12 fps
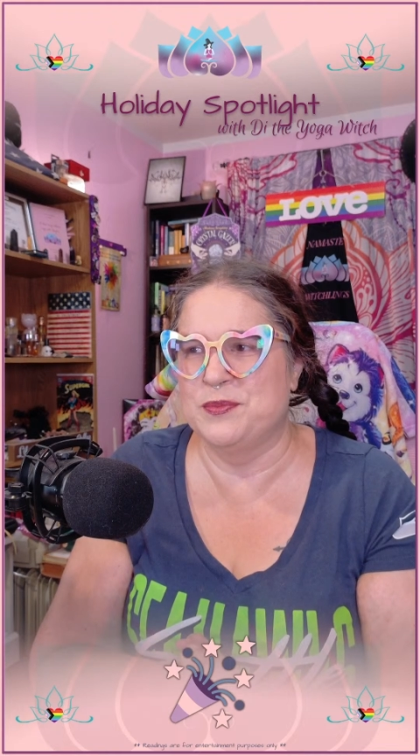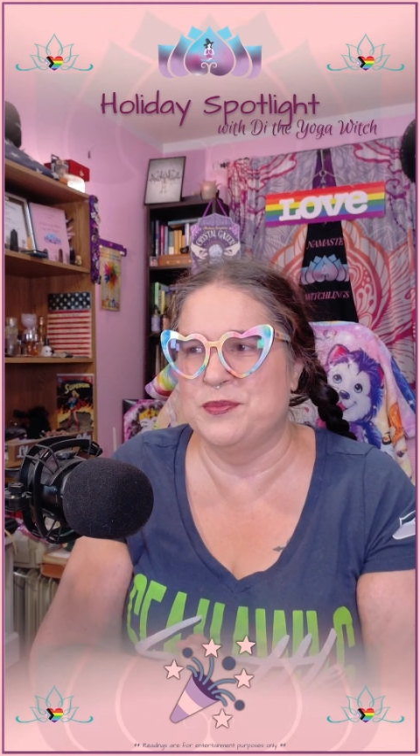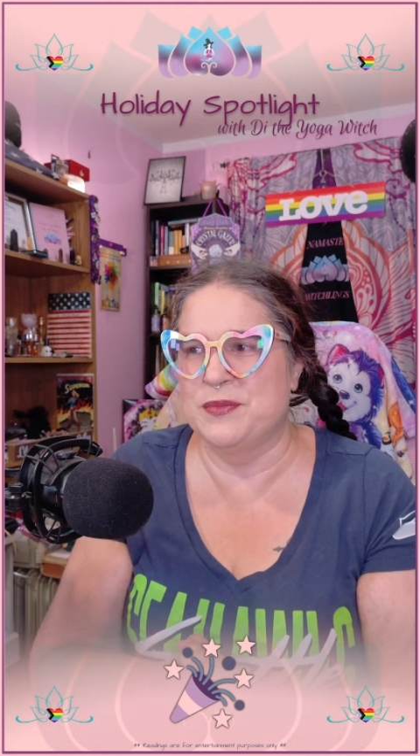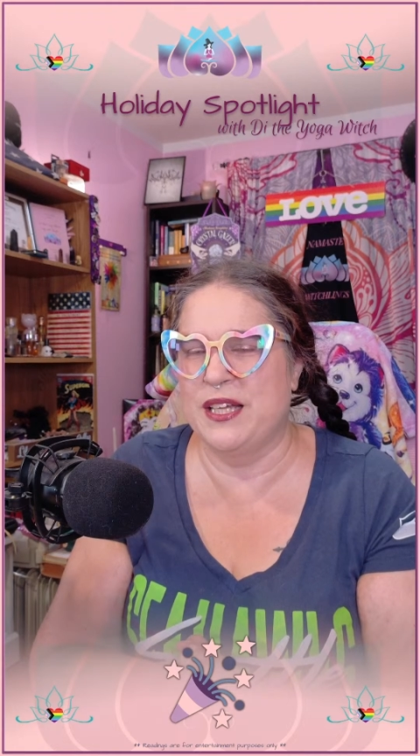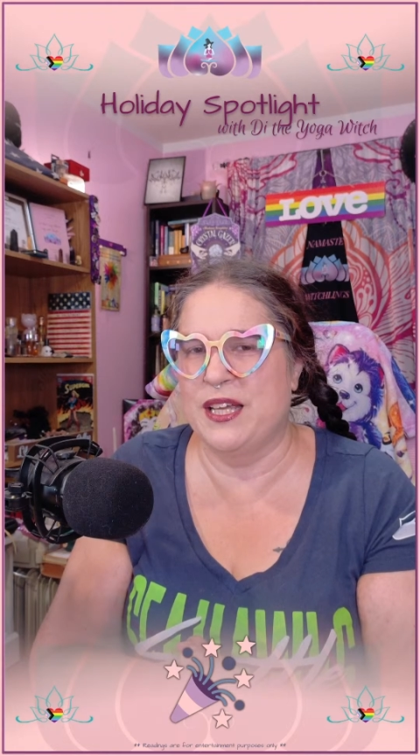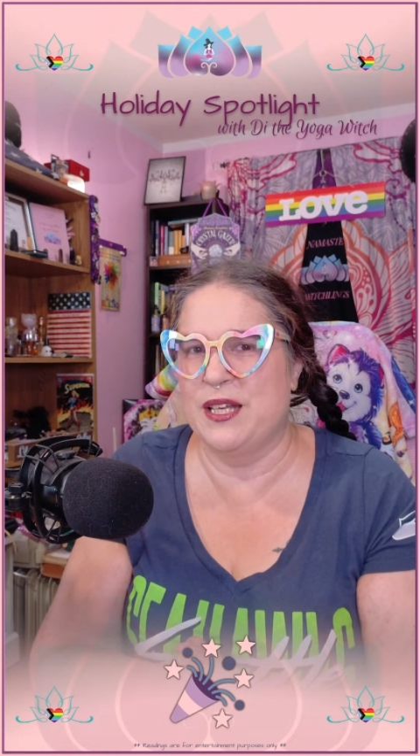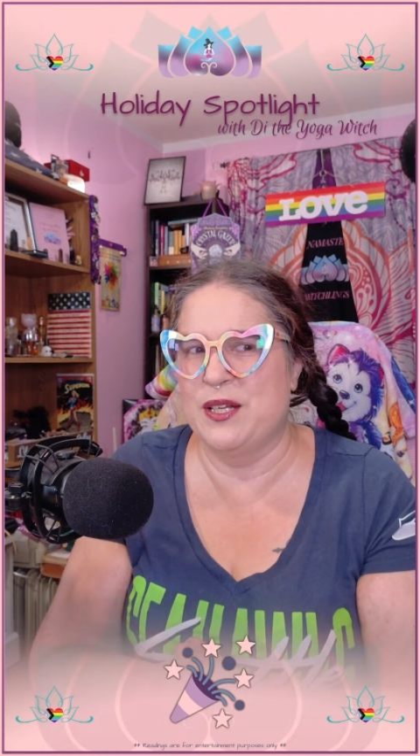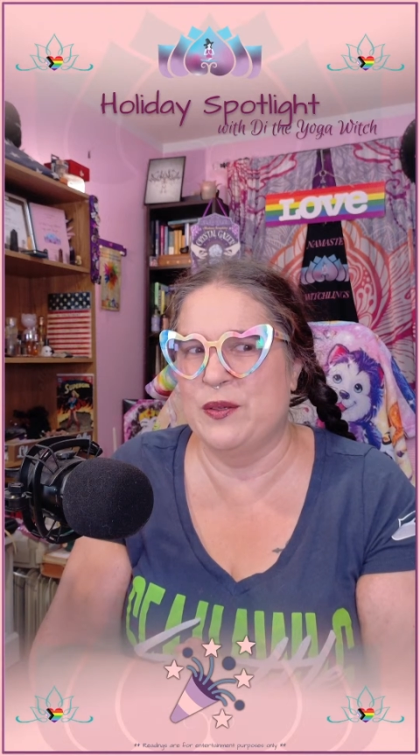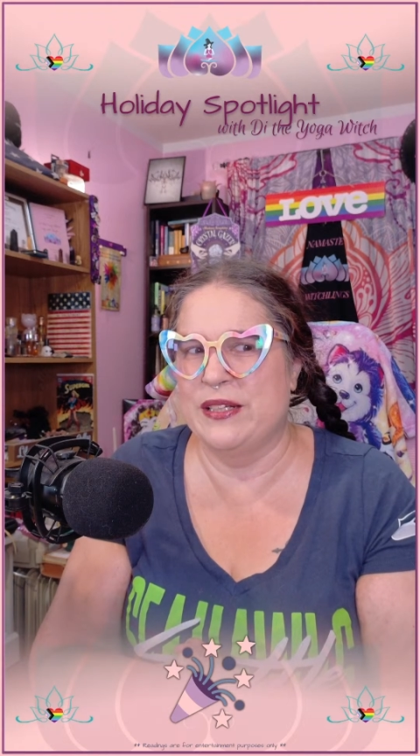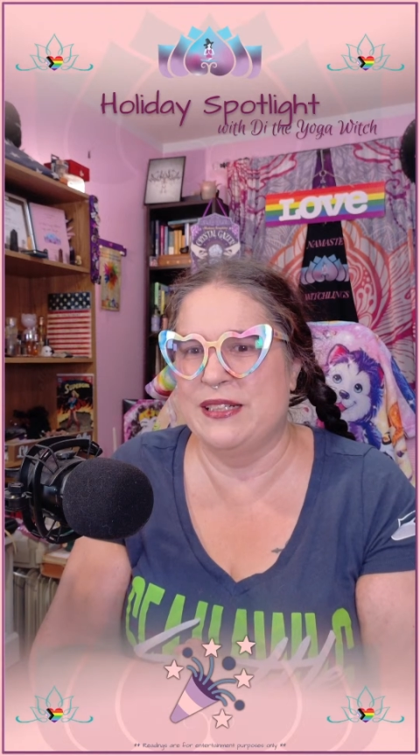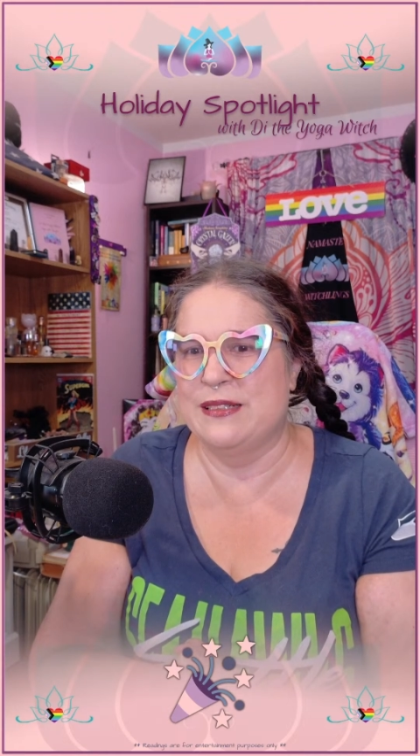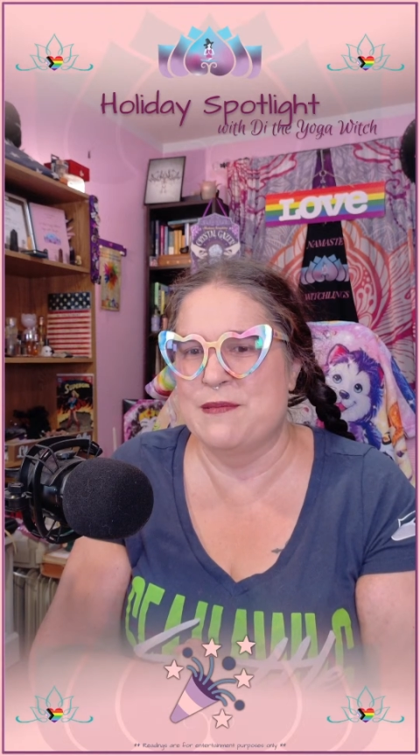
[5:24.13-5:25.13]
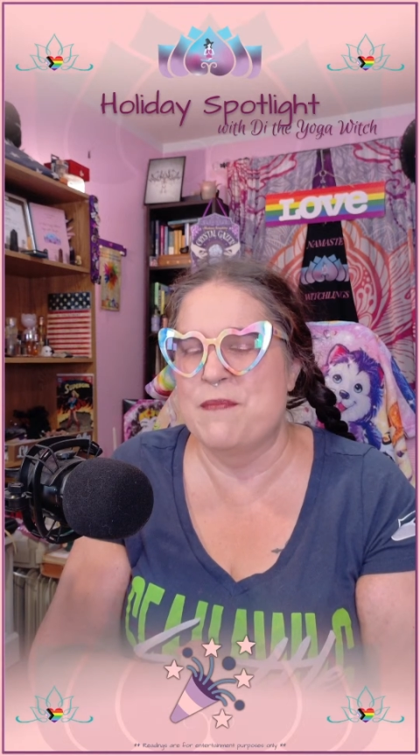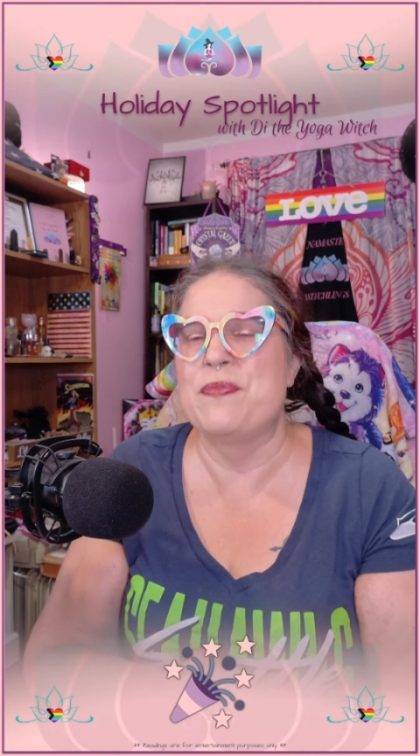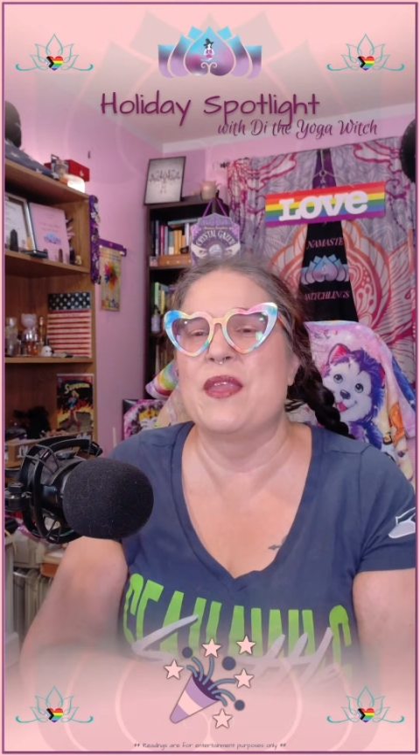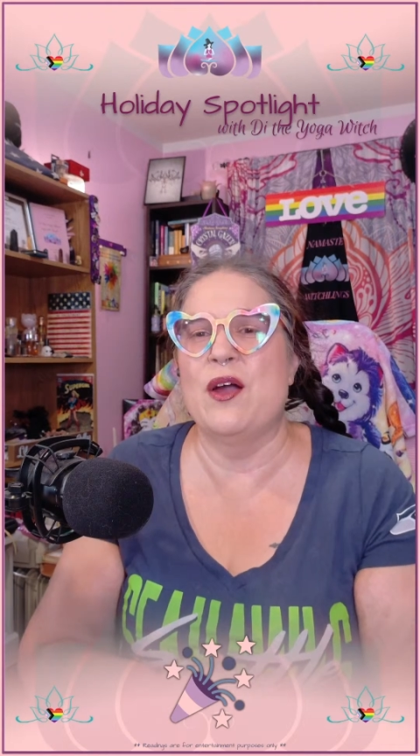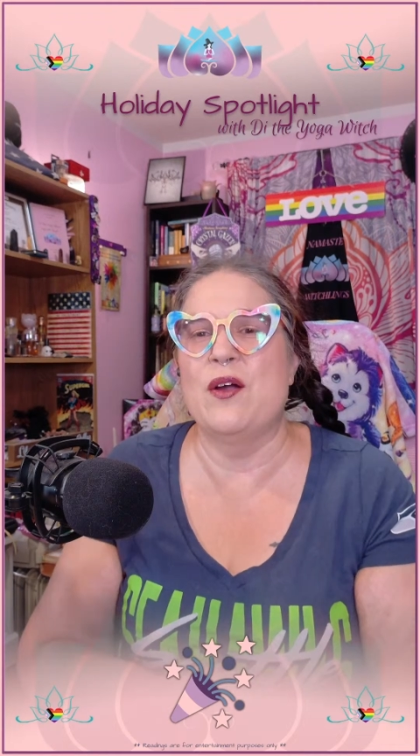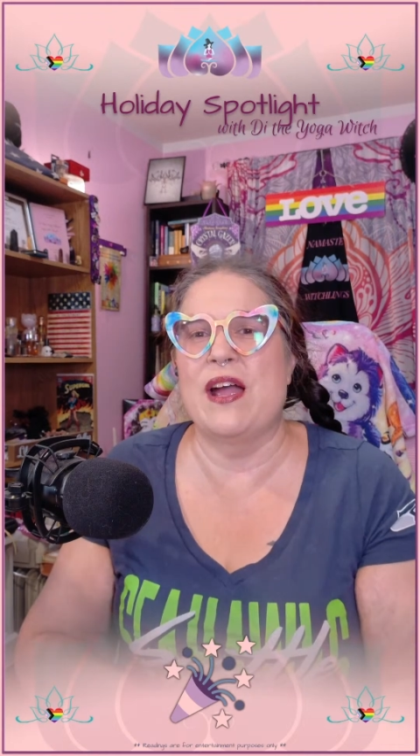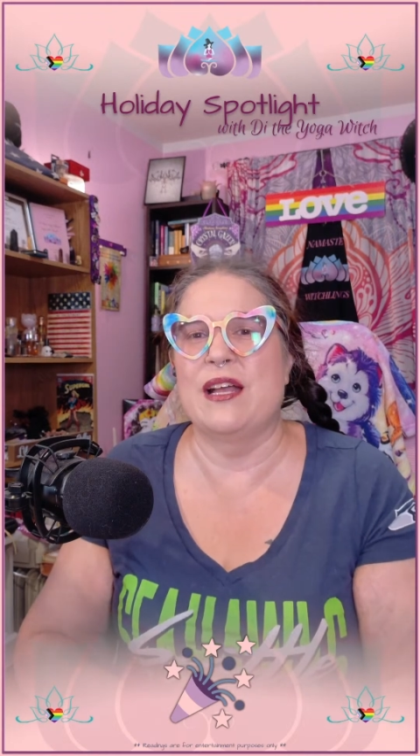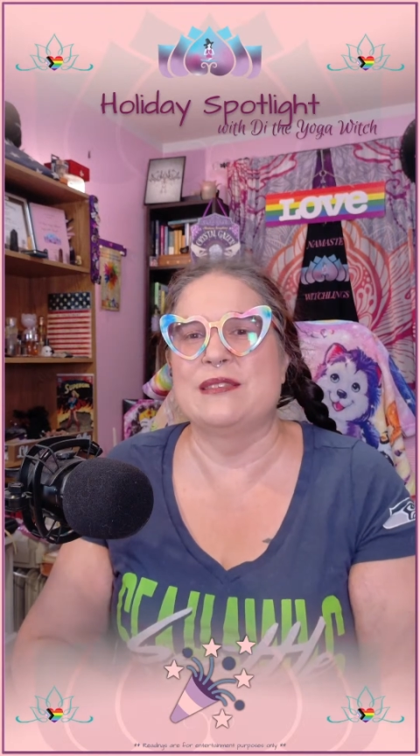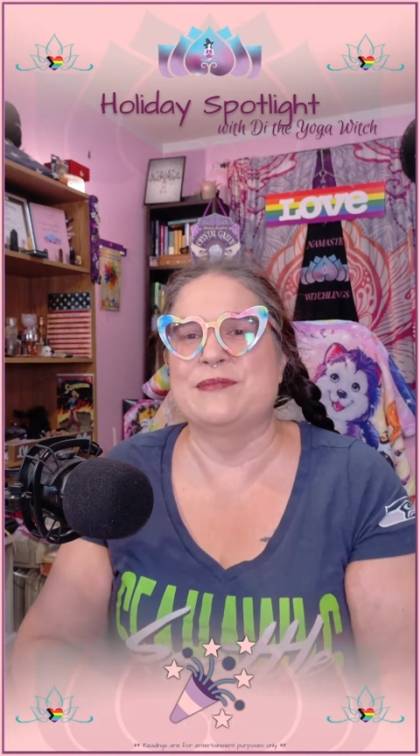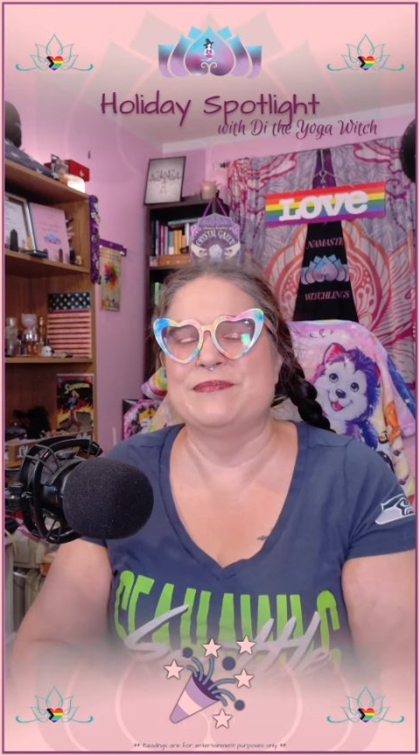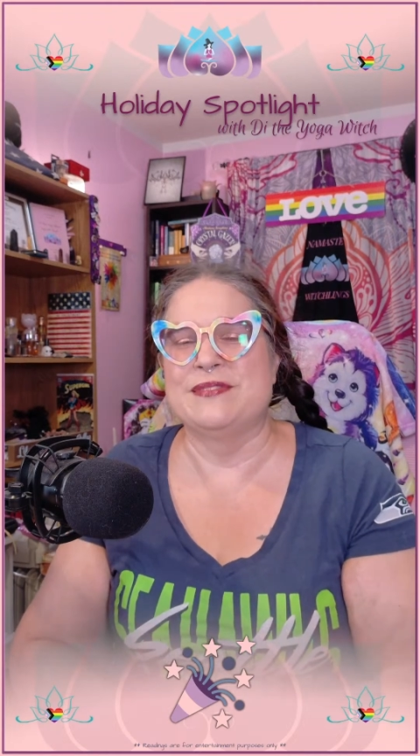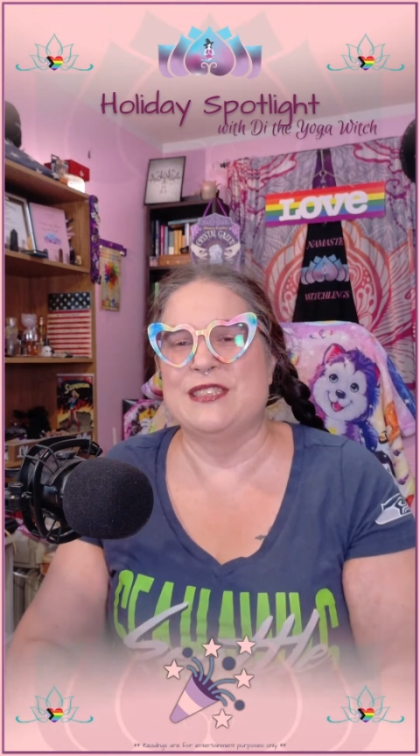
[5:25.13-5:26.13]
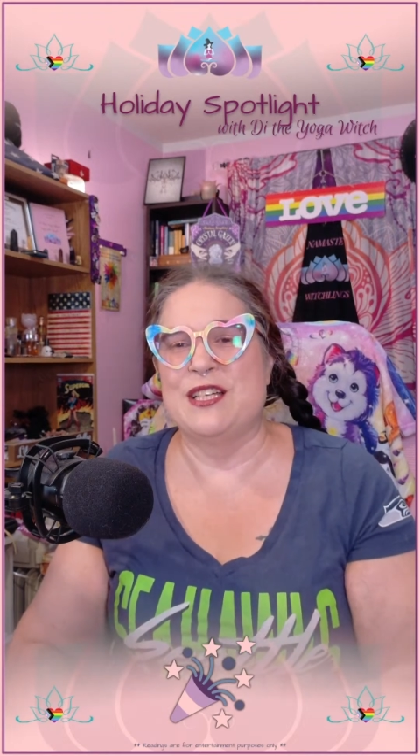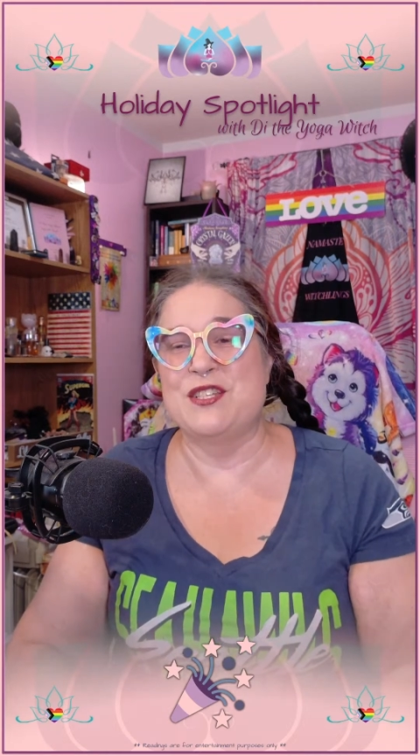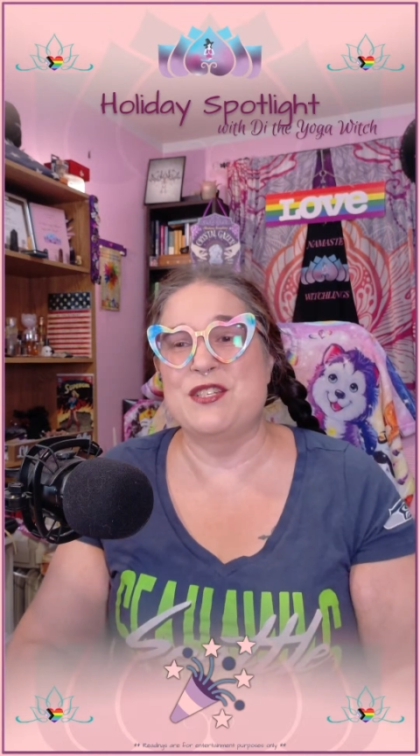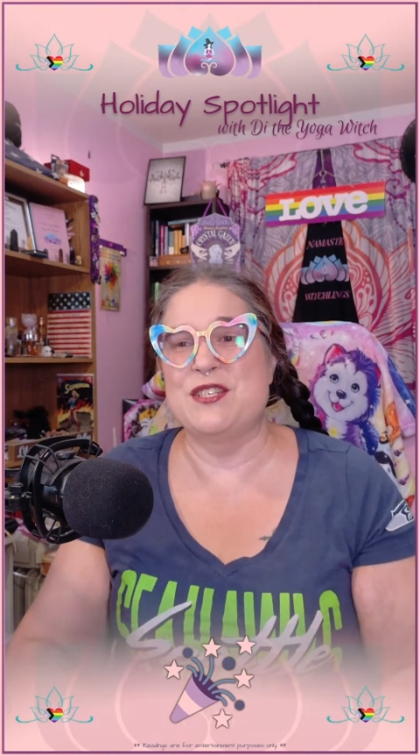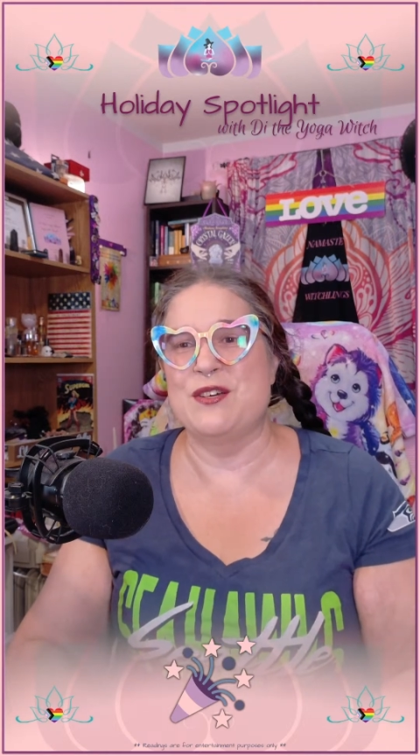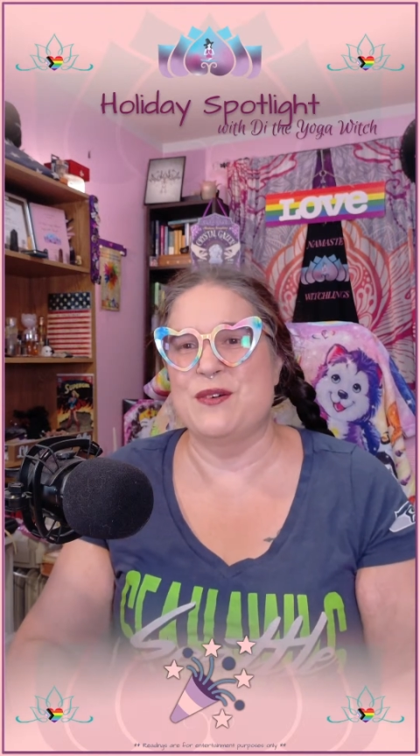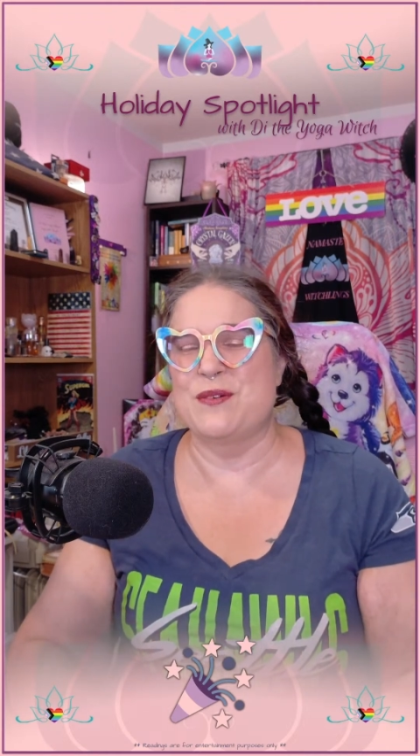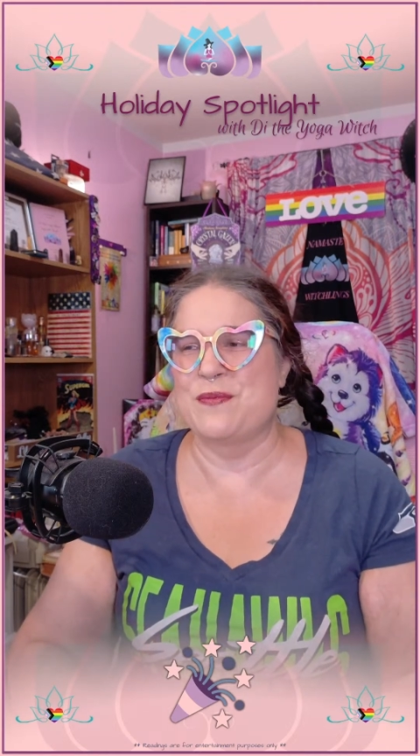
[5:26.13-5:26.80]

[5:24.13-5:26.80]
I can do it. All right. So